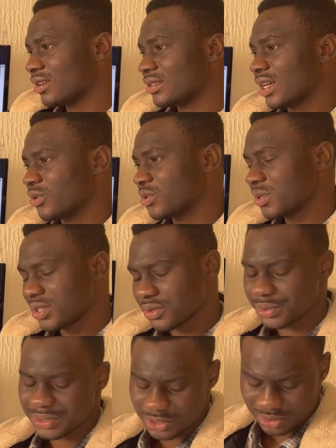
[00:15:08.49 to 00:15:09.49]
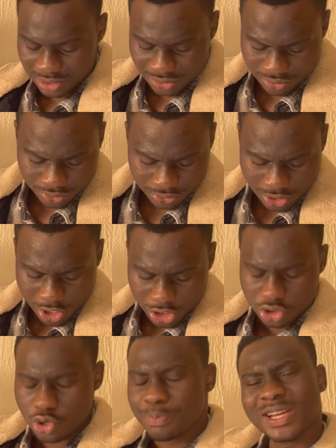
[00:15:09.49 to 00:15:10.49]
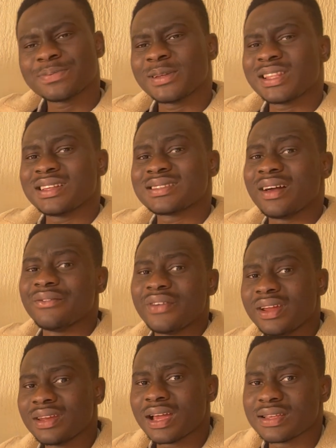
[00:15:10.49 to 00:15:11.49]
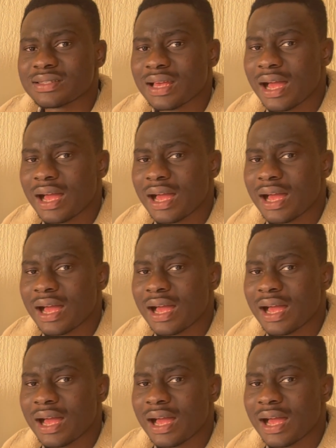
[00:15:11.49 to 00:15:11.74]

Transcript: That was when it was actually introduced. So price patterns are very nice,